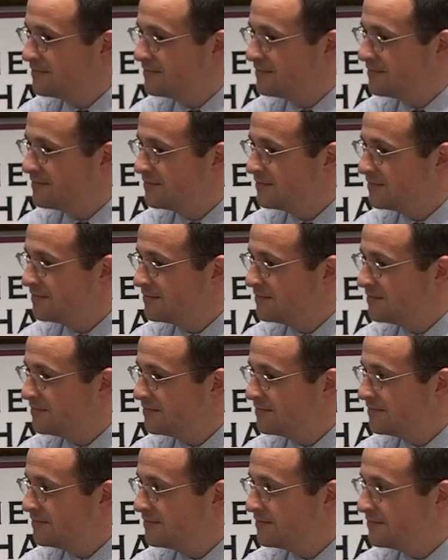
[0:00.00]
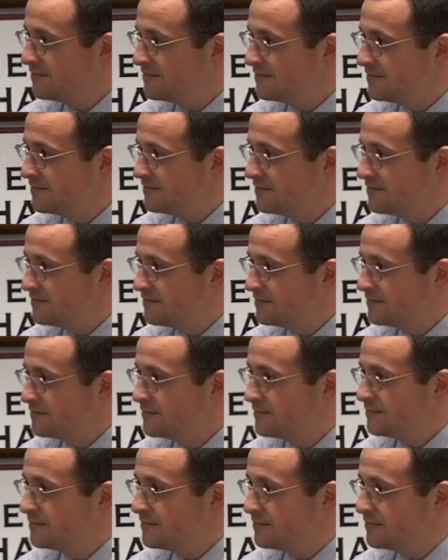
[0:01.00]

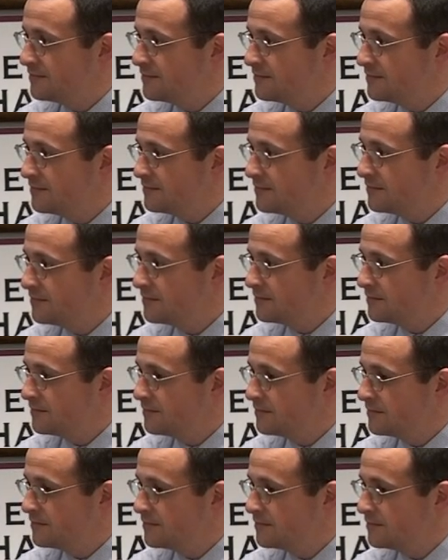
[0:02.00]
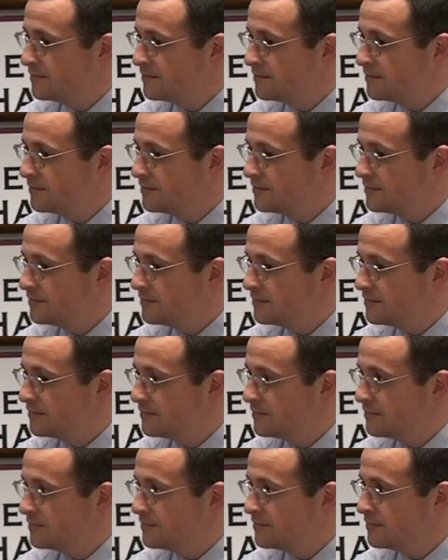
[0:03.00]

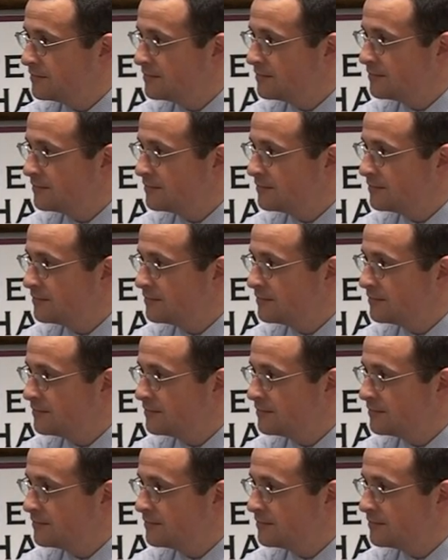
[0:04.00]
[no speech]